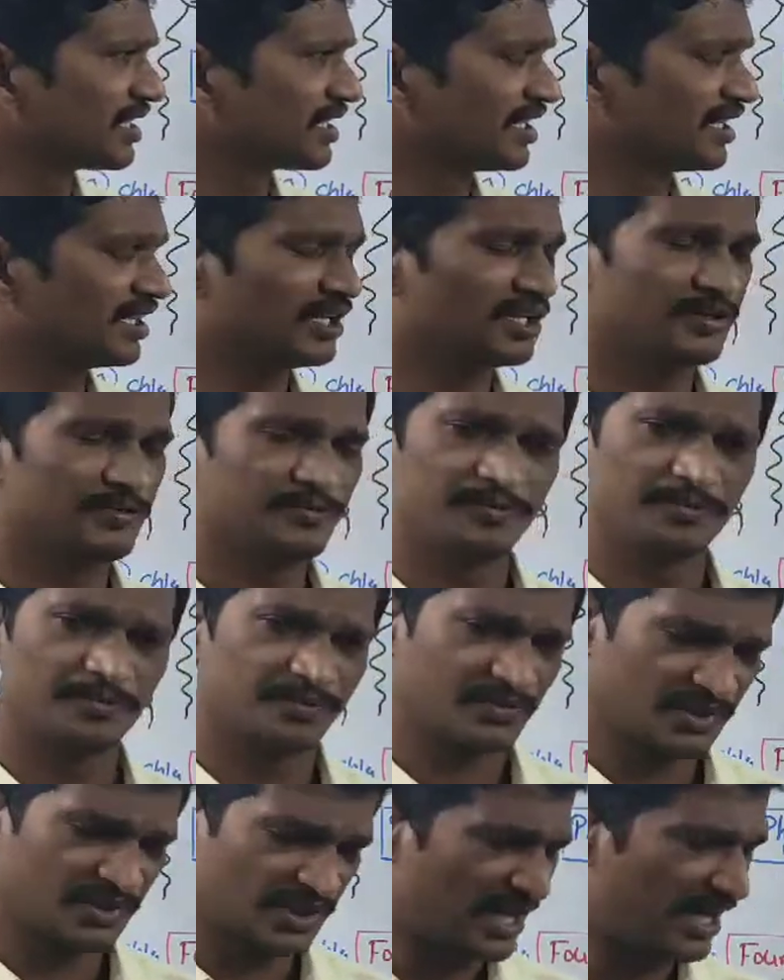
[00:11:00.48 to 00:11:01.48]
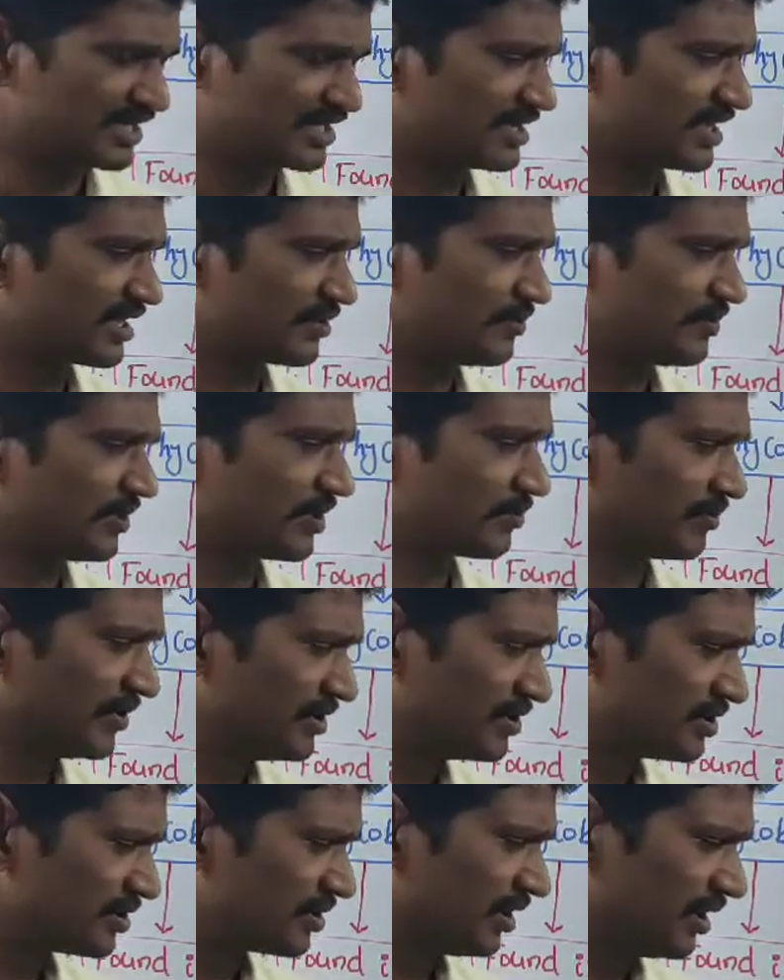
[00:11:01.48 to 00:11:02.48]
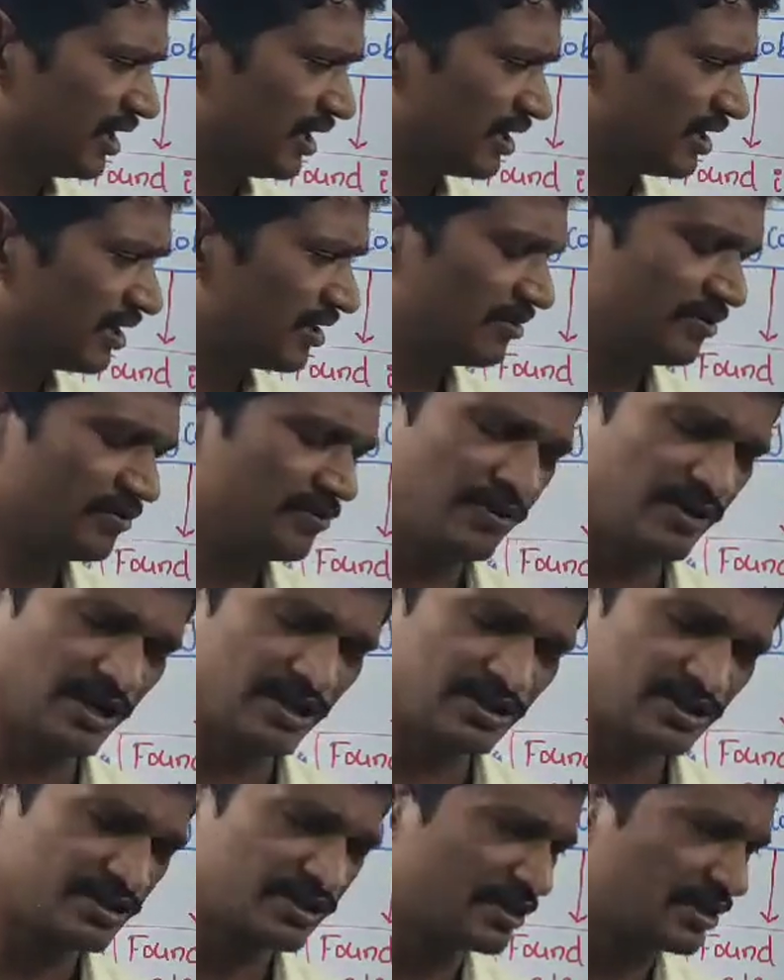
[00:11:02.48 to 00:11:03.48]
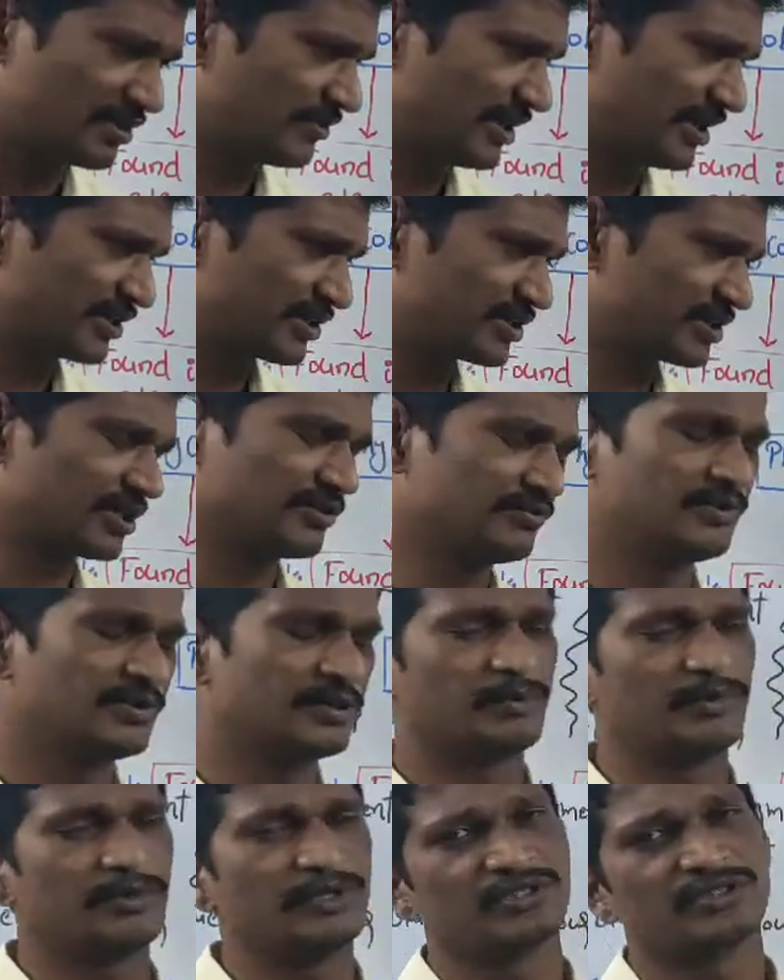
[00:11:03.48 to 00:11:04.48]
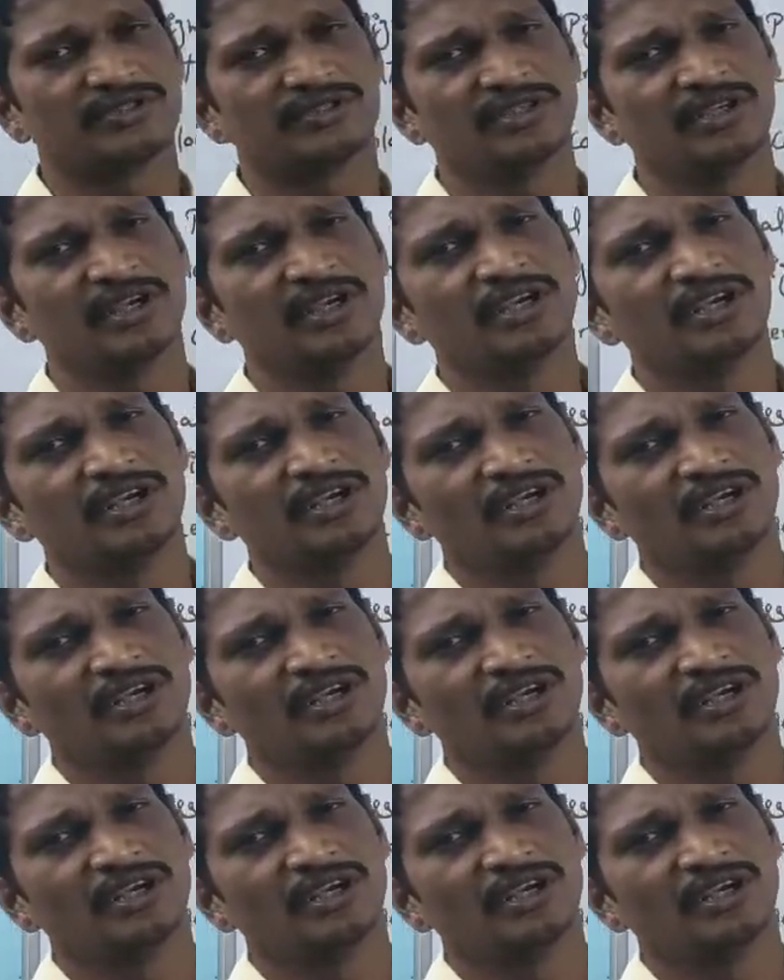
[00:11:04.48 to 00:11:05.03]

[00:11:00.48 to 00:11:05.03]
these are the accessory pigments and functions of accessory pigments.